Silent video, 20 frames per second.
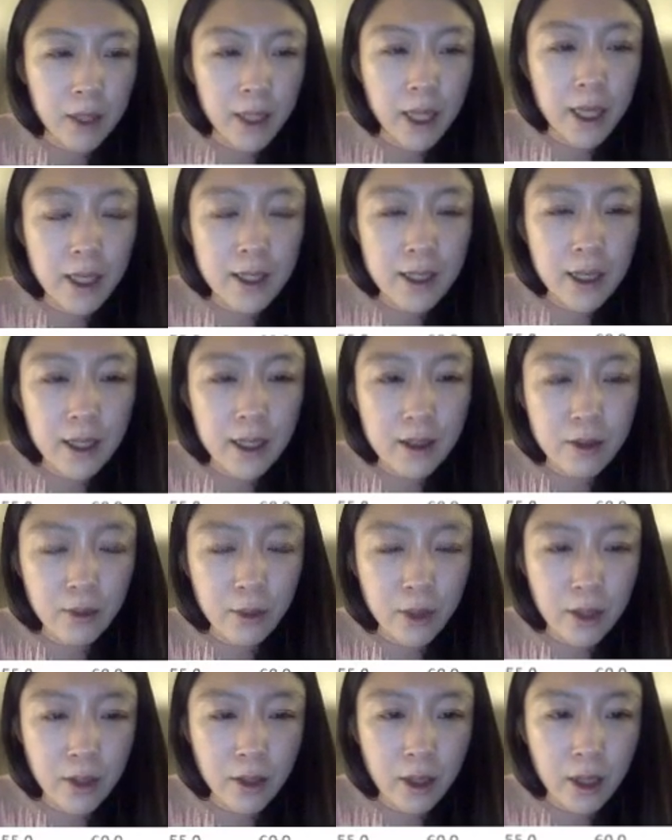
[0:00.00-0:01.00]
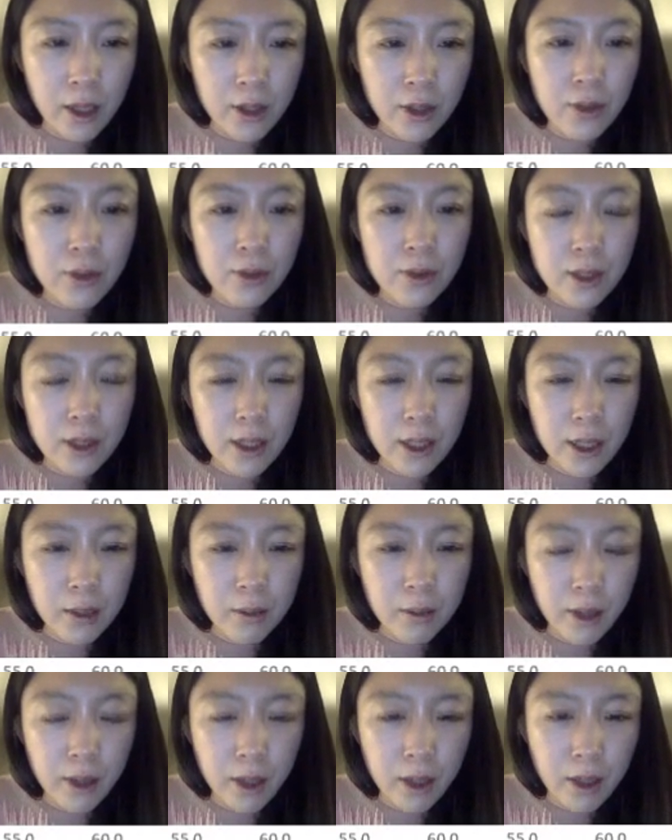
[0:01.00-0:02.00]
data sets we used
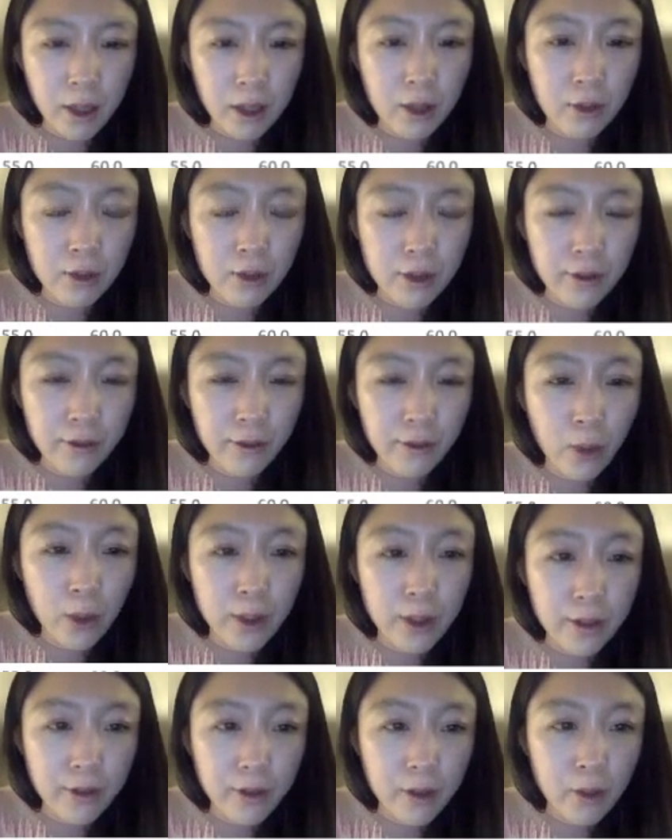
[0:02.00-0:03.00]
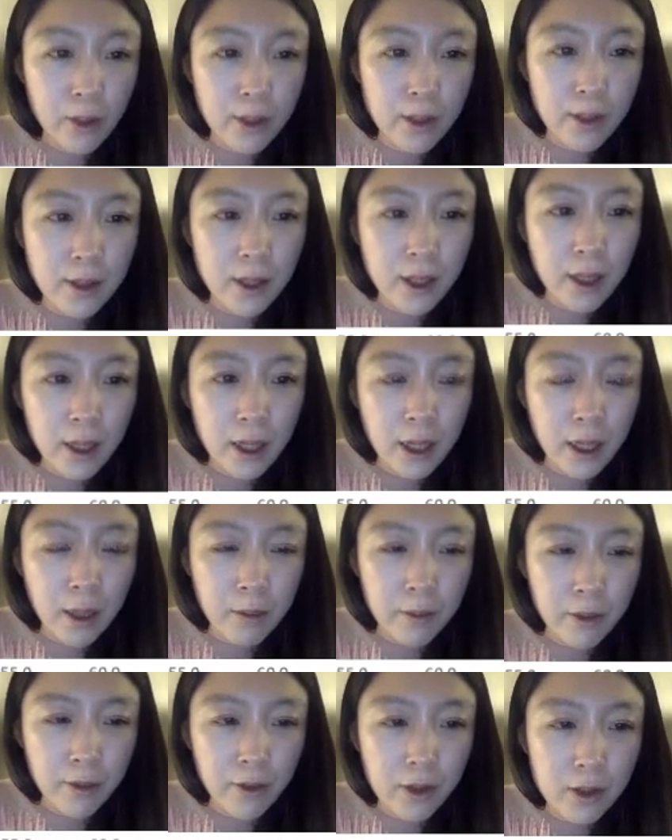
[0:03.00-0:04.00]
include 4 different ones.
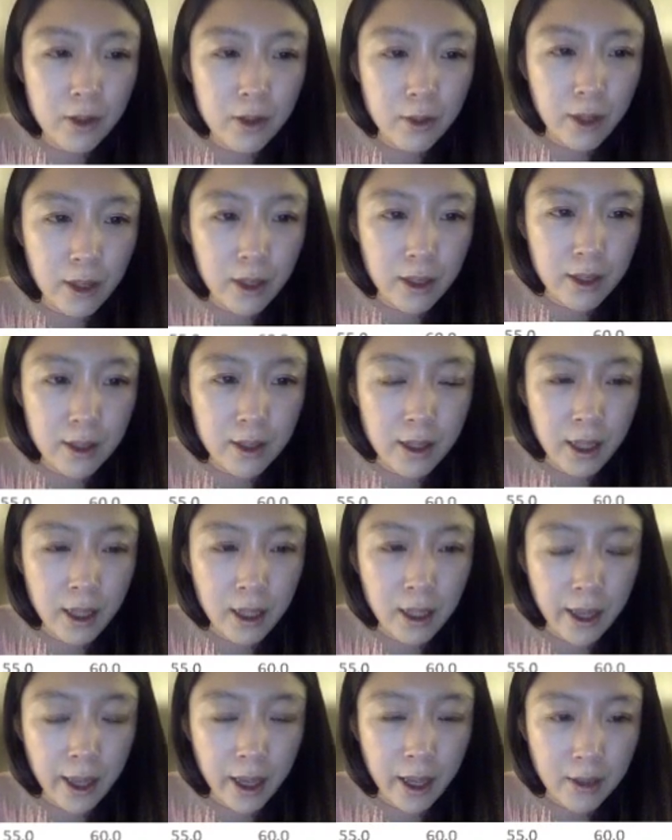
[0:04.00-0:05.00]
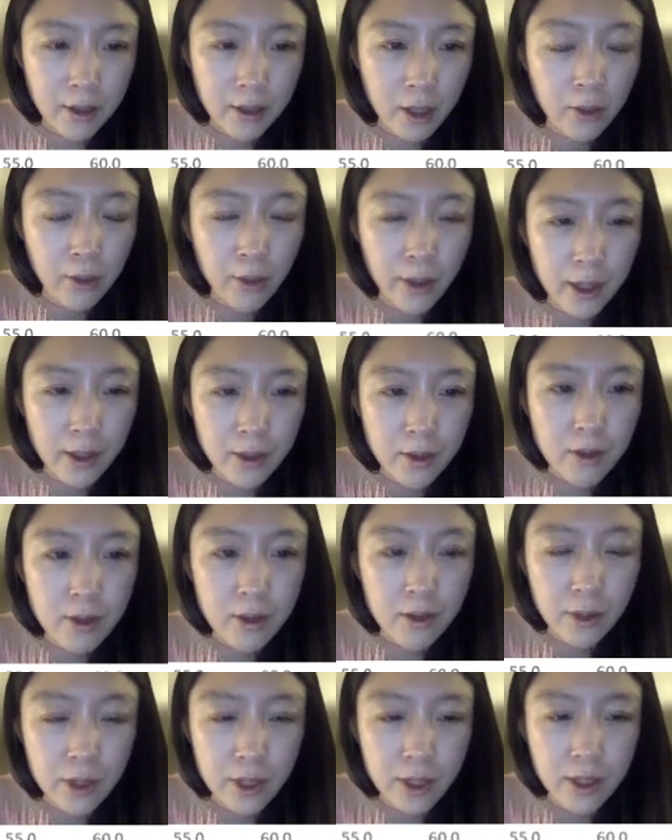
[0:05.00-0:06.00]
The first one is Yahoo
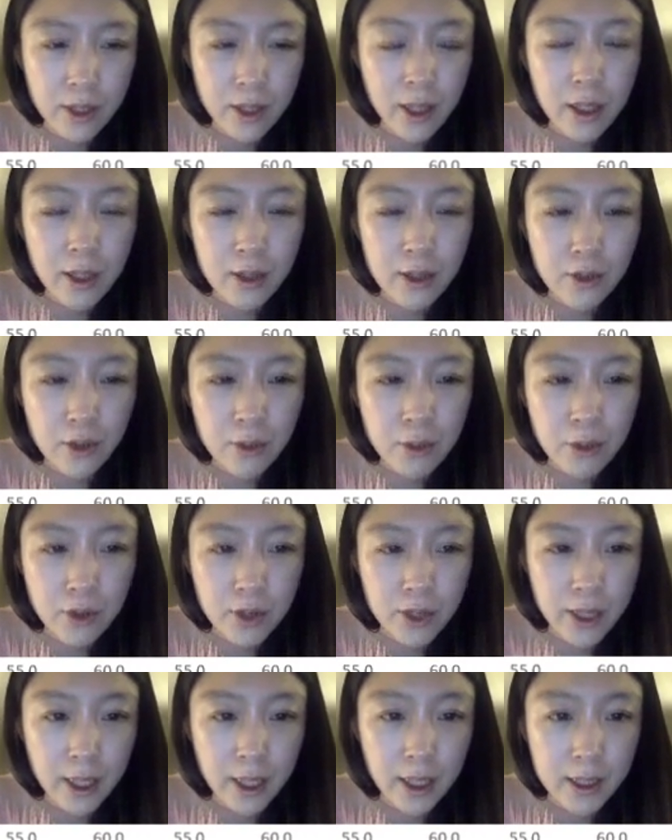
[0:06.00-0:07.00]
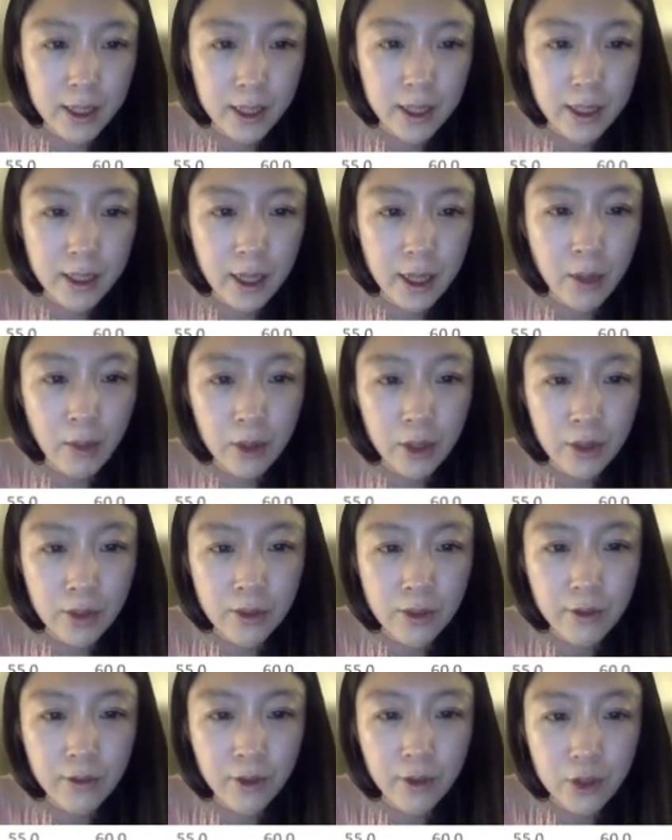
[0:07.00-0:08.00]
Answers, which is the in-distribution data sets that were
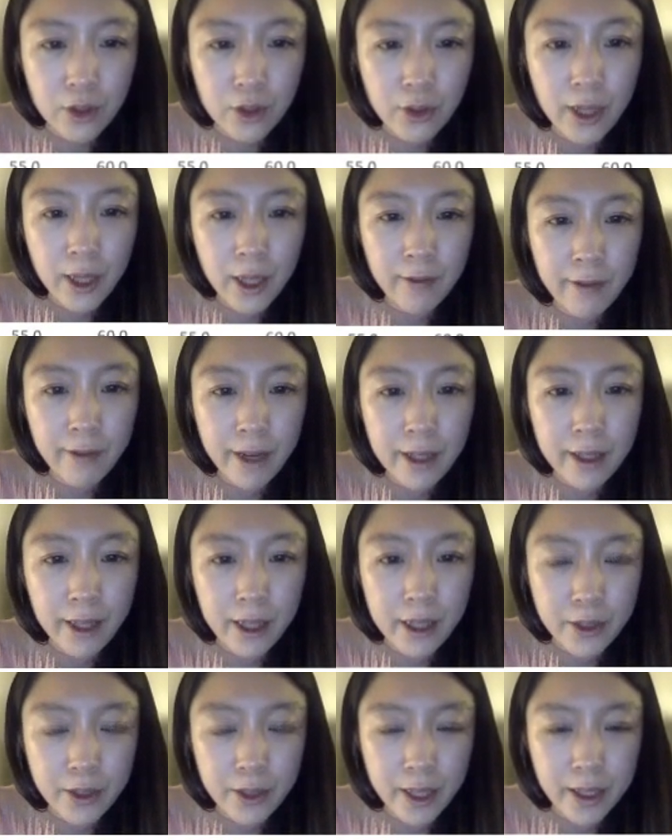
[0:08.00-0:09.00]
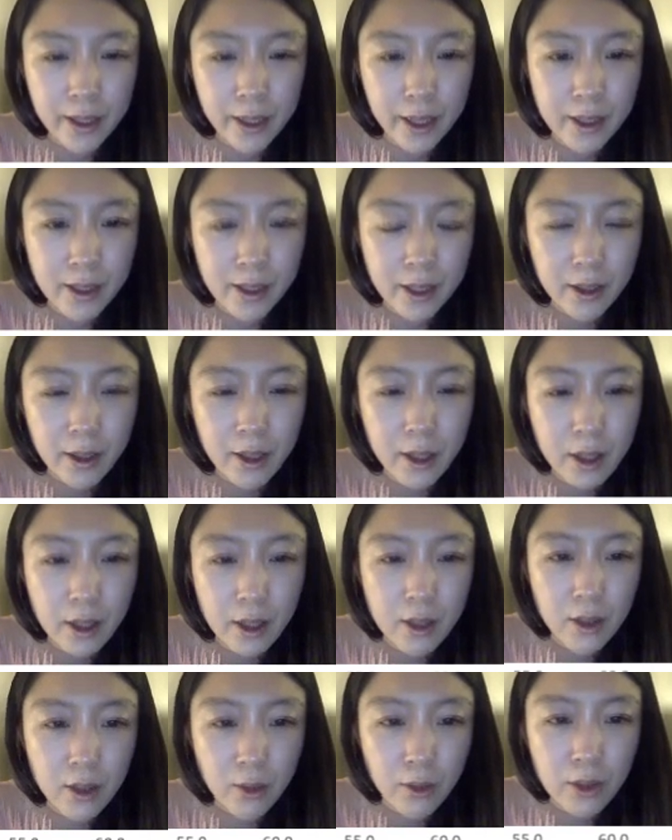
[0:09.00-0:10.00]
used for training, validation, and testing.
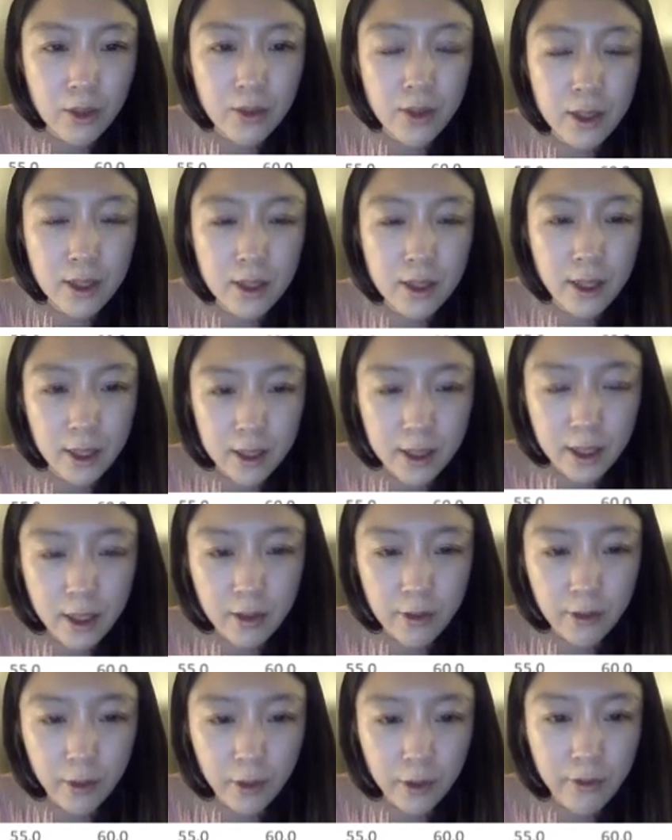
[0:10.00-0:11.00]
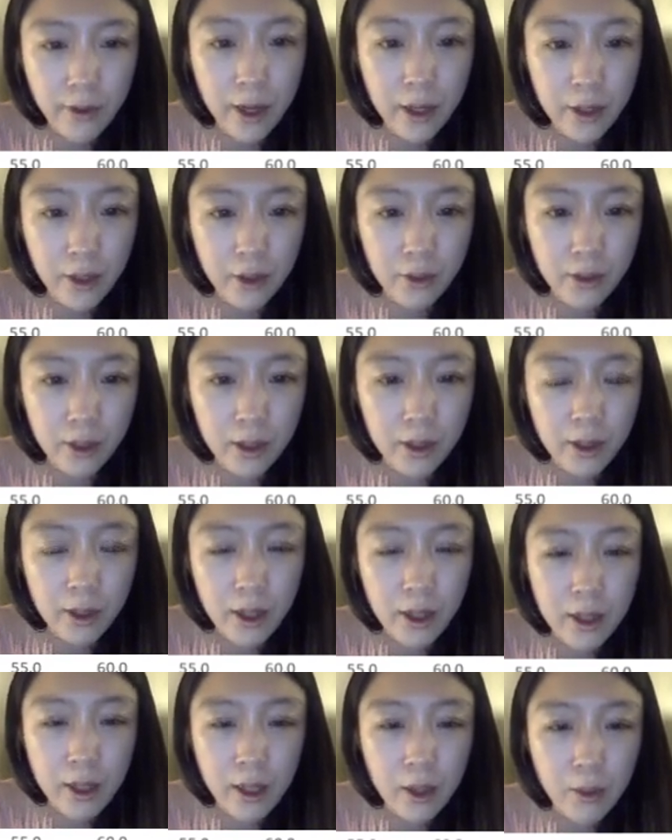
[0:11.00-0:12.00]
So we use this data set for fine-tuning.
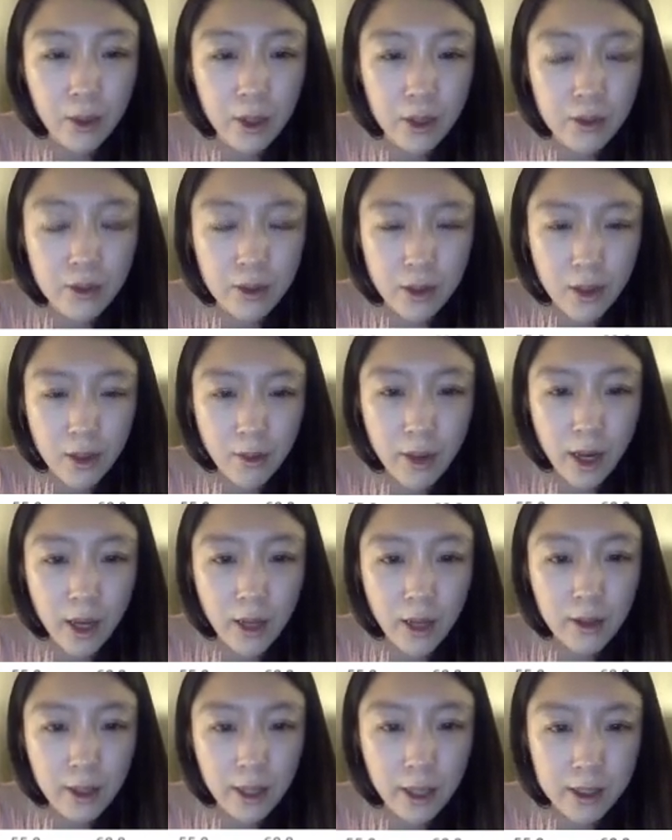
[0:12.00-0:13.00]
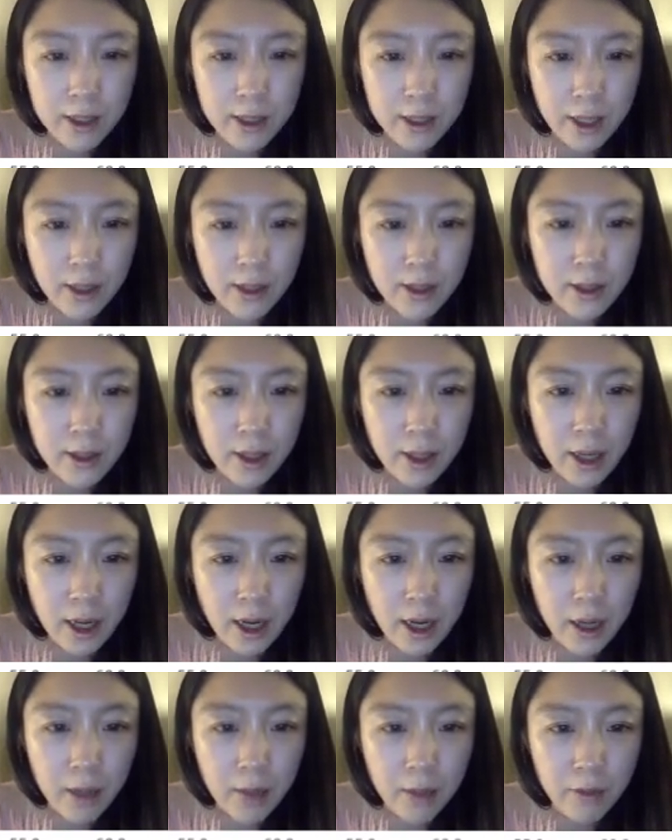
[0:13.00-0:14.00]
Then we used the 3 other data sets
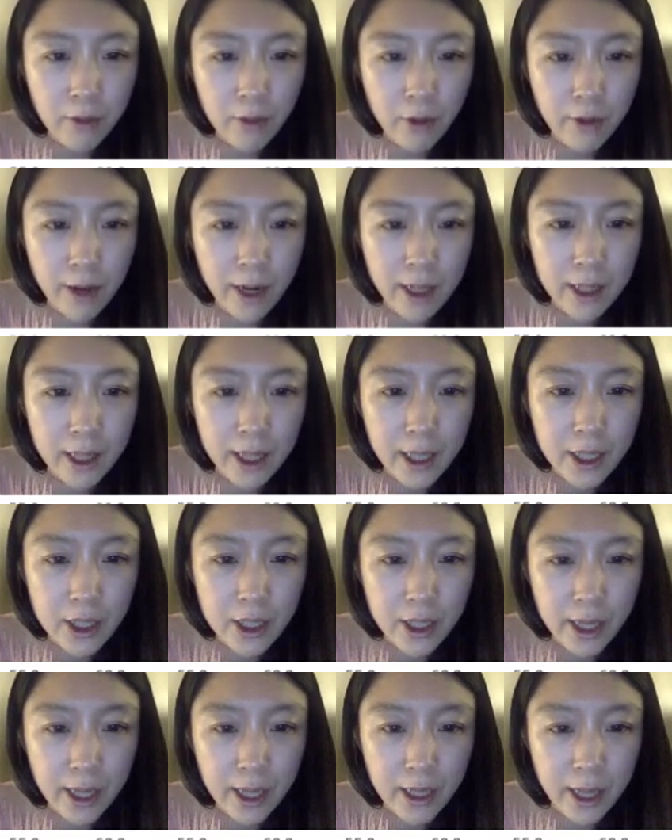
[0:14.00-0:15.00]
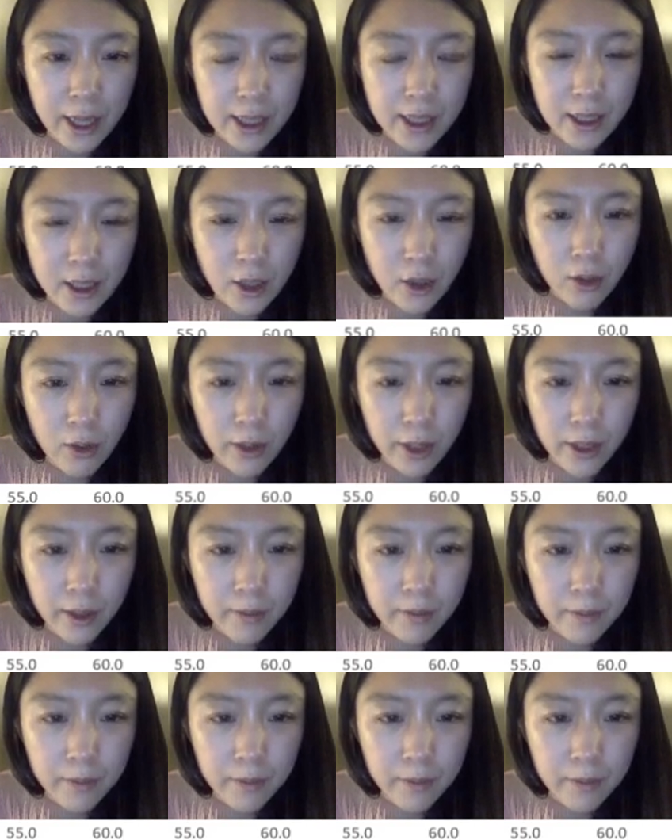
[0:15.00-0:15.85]
for validation and testing only.